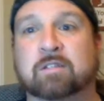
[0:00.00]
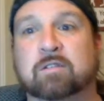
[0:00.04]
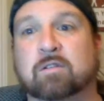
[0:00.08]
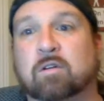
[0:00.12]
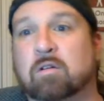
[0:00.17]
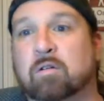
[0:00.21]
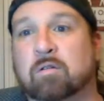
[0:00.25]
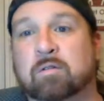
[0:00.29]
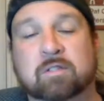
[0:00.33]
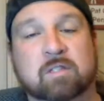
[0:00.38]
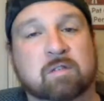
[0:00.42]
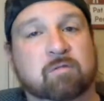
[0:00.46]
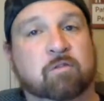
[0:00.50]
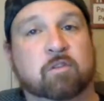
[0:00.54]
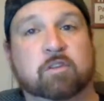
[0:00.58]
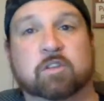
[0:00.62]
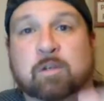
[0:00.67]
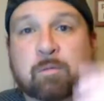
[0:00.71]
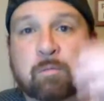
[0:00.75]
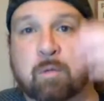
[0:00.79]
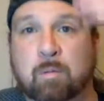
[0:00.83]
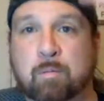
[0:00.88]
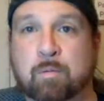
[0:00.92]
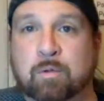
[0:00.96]
So for
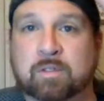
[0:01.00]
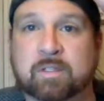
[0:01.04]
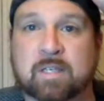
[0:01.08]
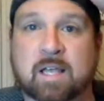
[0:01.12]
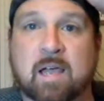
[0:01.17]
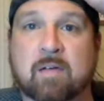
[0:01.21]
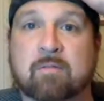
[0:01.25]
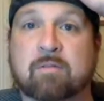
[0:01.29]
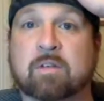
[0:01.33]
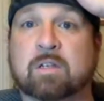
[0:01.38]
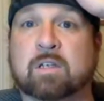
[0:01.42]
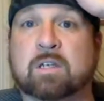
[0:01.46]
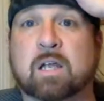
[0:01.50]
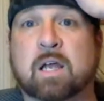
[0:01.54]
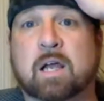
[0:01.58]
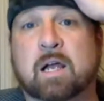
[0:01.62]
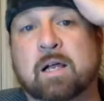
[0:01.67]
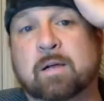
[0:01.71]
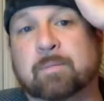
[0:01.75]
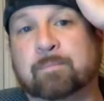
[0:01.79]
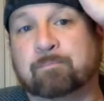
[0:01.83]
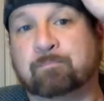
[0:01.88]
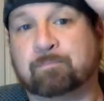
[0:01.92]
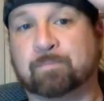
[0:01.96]
some people, it's having
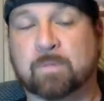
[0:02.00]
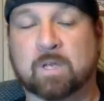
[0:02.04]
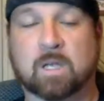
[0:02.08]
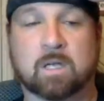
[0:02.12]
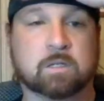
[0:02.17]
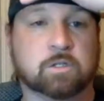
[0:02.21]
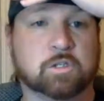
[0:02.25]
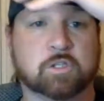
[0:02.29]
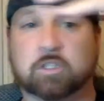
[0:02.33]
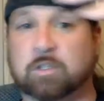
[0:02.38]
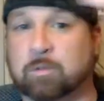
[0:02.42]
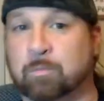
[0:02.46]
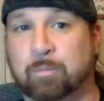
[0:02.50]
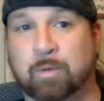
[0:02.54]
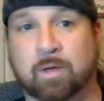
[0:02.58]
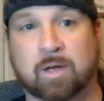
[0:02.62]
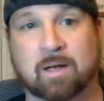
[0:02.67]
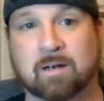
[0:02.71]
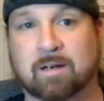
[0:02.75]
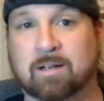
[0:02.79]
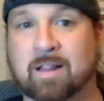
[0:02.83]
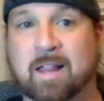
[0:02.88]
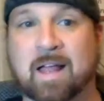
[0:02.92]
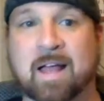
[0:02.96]
just
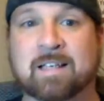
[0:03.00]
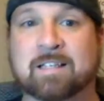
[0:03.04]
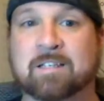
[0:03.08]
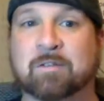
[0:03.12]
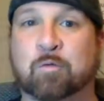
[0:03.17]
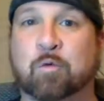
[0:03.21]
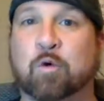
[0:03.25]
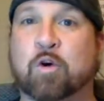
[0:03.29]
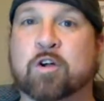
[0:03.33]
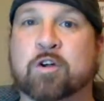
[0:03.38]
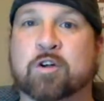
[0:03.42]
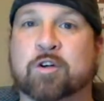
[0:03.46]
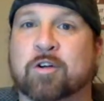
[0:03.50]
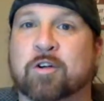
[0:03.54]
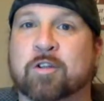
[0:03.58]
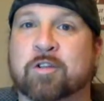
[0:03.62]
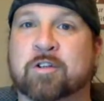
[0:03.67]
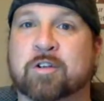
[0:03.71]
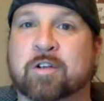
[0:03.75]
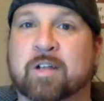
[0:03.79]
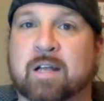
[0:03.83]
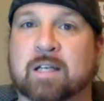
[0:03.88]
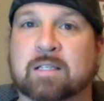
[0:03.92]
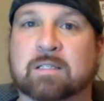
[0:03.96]
a glass of water on
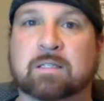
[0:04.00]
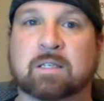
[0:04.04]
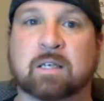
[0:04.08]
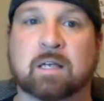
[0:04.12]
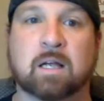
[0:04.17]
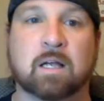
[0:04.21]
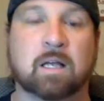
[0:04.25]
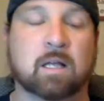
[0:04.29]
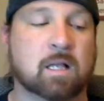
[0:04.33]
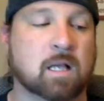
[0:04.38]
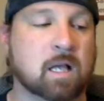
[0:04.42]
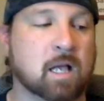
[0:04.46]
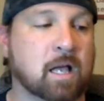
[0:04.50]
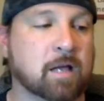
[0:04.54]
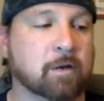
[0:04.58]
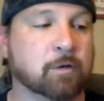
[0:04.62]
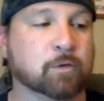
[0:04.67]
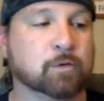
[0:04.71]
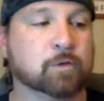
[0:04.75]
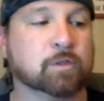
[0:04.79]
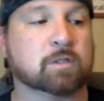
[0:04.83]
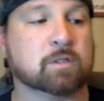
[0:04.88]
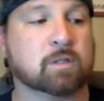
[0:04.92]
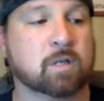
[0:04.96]
their desk. I
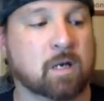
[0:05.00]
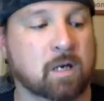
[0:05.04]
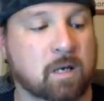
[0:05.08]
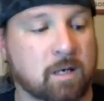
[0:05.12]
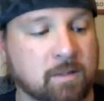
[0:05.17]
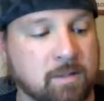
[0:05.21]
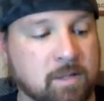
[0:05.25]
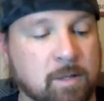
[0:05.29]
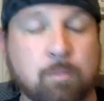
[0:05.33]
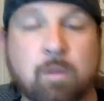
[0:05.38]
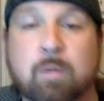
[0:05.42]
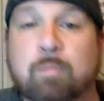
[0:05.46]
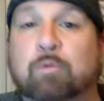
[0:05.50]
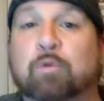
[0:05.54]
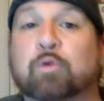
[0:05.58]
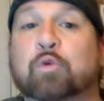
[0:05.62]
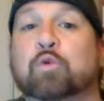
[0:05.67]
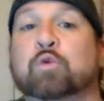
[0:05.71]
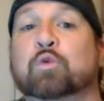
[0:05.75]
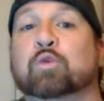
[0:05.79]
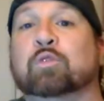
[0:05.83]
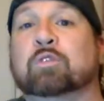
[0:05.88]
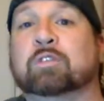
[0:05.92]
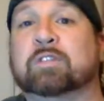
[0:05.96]
know some people
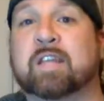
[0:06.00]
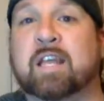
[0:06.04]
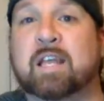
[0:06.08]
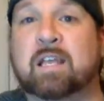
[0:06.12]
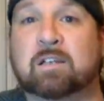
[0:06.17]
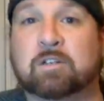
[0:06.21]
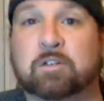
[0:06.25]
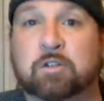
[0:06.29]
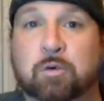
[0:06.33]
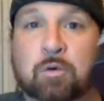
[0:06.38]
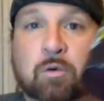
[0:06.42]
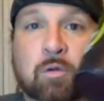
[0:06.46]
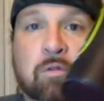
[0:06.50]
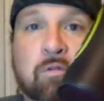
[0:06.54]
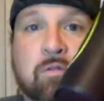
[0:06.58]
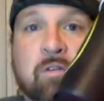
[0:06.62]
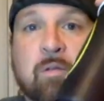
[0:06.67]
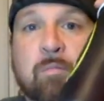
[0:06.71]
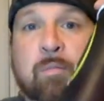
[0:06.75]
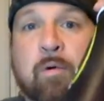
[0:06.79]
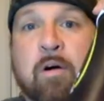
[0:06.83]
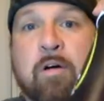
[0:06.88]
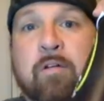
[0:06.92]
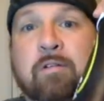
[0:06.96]
who will take 2 or
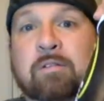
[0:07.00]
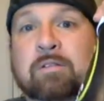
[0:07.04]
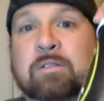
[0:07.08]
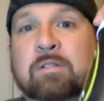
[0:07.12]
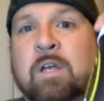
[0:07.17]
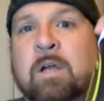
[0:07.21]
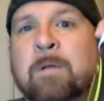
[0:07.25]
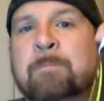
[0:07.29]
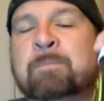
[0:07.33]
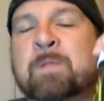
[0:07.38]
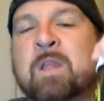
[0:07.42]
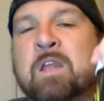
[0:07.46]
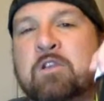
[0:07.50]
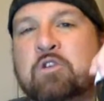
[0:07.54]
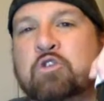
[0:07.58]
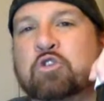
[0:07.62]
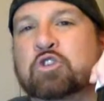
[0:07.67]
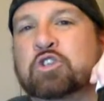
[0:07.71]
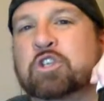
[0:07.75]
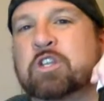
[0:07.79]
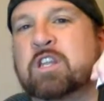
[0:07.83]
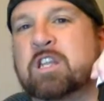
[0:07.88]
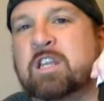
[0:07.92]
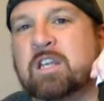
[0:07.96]
3 bottles,
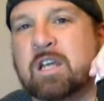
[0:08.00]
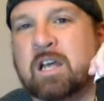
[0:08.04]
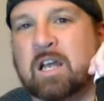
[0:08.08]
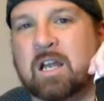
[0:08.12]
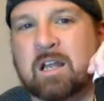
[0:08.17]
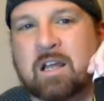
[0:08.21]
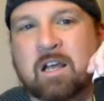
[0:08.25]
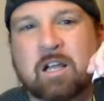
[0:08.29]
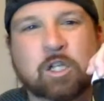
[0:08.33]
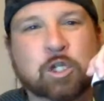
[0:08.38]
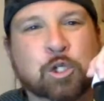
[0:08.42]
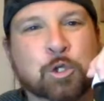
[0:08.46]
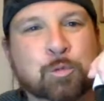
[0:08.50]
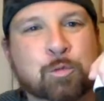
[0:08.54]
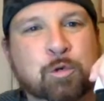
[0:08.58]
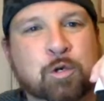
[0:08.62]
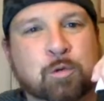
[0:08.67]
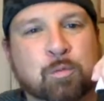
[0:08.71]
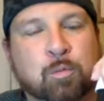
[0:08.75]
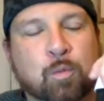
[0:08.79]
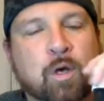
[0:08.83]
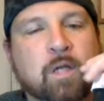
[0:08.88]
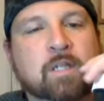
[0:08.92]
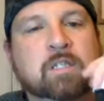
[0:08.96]
usually the kind of
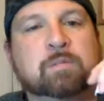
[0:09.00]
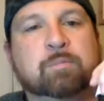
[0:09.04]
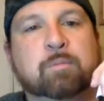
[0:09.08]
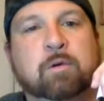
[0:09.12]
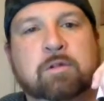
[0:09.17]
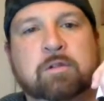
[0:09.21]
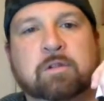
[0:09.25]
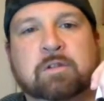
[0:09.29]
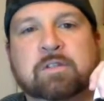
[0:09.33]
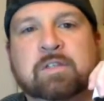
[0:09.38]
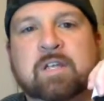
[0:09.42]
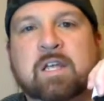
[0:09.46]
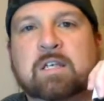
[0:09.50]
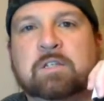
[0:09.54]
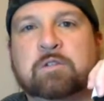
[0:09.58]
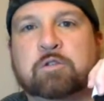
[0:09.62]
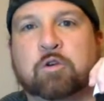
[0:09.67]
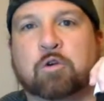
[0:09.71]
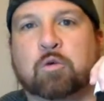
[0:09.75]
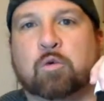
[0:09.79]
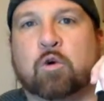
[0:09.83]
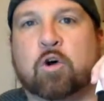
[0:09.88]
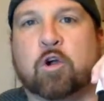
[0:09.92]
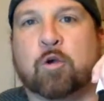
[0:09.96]
aluminum ones, but they'll take
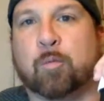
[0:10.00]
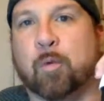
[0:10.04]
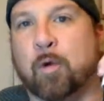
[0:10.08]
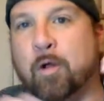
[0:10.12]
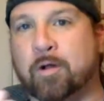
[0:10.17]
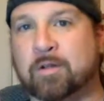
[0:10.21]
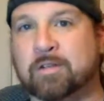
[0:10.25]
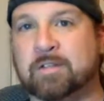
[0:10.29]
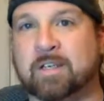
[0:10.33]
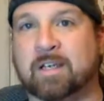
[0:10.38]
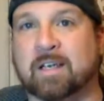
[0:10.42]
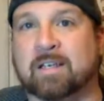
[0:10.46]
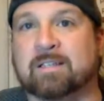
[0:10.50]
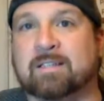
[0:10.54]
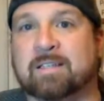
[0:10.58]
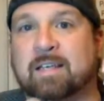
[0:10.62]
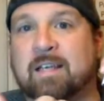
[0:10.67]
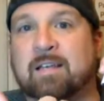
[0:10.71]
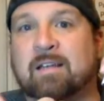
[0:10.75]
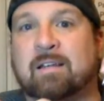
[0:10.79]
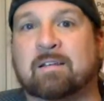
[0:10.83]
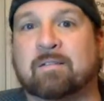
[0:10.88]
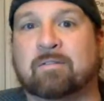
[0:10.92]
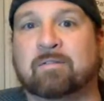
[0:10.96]
sort of water bottles, like I
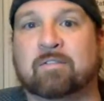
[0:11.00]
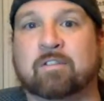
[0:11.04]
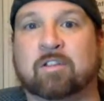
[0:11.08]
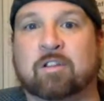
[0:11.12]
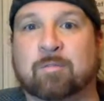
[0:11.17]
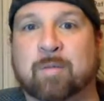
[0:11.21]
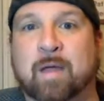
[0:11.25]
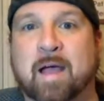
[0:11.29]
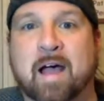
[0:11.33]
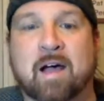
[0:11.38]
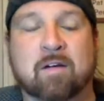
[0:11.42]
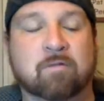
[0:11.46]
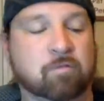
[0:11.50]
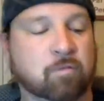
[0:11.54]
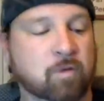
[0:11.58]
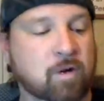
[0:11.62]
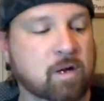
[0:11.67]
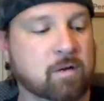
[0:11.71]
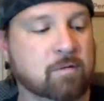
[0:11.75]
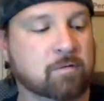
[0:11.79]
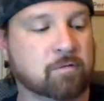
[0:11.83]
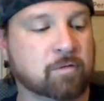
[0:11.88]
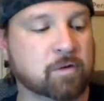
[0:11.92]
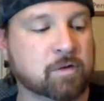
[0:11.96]
said, fill them
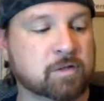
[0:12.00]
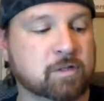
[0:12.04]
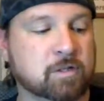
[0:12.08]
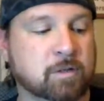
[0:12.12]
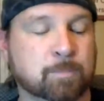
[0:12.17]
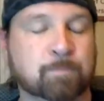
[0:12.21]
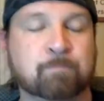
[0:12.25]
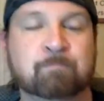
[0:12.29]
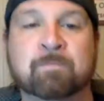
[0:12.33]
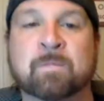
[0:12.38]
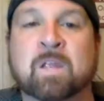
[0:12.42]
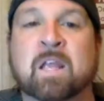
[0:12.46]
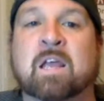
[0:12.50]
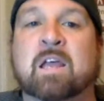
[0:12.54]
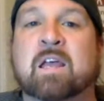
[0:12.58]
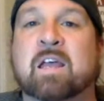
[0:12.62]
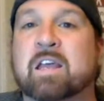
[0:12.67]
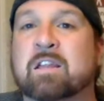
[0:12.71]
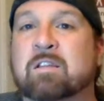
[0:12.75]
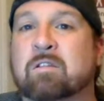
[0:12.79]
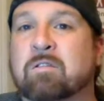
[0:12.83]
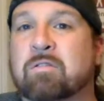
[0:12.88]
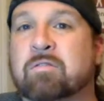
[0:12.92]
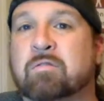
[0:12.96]
halfway, freeze them,
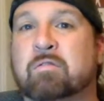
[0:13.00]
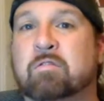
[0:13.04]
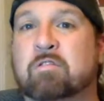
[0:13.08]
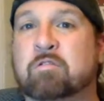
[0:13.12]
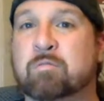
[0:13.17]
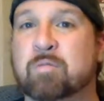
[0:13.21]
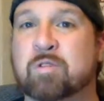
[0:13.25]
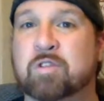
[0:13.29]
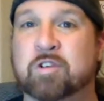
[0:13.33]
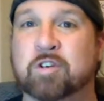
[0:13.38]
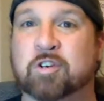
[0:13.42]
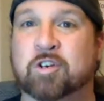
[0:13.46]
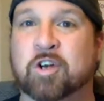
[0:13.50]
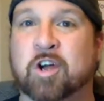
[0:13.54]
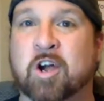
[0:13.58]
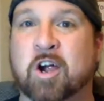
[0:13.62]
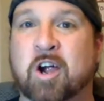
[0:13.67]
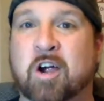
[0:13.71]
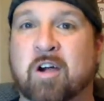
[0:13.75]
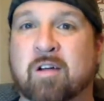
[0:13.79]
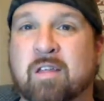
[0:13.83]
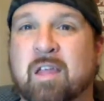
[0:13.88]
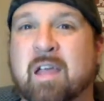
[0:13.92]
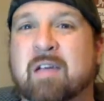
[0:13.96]
and they'll throw them in their
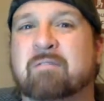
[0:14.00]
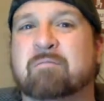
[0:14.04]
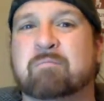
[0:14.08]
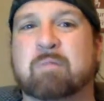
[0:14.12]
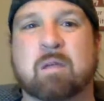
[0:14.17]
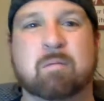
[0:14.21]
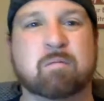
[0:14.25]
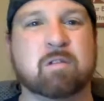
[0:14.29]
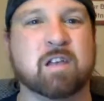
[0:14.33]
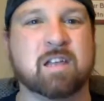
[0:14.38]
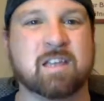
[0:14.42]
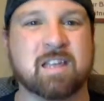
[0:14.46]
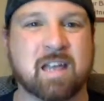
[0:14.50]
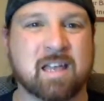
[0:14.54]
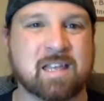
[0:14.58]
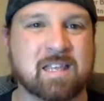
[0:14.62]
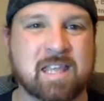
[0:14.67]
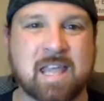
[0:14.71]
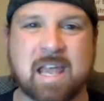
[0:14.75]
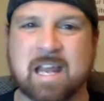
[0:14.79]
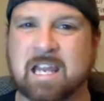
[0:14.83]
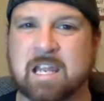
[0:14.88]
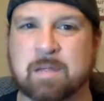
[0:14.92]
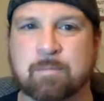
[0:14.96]
car. They have maybe a
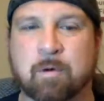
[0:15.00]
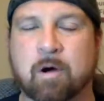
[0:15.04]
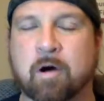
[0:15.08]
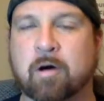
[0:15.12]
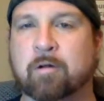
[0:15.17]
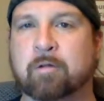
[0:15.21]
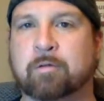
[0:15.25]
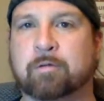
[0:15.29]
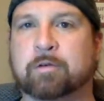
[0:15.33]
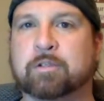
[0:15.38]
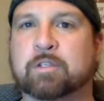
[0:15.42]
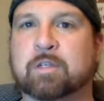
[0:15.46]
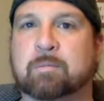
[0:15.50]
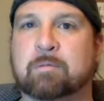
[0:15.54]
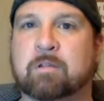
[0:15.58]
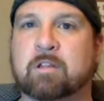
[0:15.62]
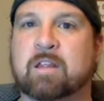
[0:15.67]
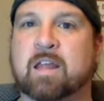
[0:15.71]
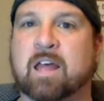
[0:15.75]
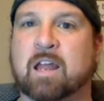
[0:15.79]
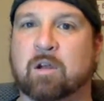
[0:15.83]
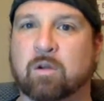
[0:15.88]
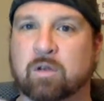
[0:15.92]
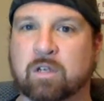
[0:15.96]
Yeti bottle or
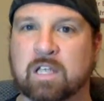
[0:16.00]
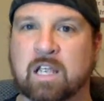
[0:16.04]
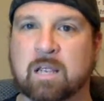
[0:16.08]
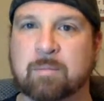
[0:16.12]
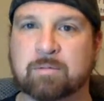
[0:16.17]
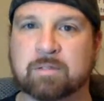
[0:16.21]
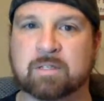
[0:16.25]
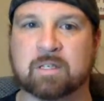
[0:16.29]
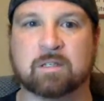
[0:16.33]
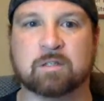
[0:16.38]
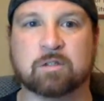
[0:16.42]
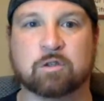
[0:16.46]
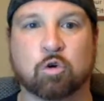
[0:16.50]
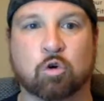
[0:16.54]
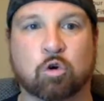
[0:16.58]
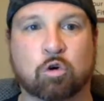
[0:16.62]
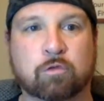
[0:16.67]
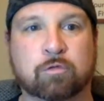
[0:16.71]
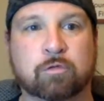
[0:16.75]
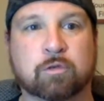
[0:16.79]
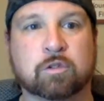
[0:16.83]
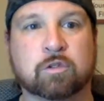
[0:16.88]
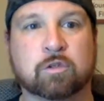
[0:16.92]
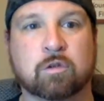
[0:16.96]
something that keeps things
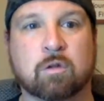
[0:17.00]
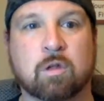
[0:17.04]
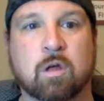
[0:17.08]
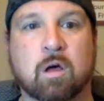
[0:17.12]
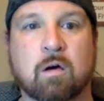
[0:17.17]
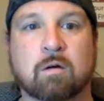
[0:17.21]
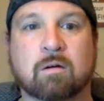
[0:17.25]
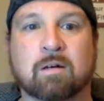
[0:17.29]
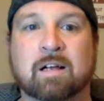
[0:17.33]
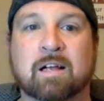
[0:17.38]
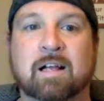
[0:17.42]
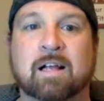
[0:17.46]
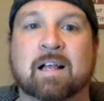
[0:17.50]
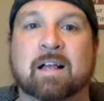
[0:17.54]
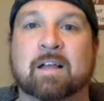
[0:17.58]
cold for so long.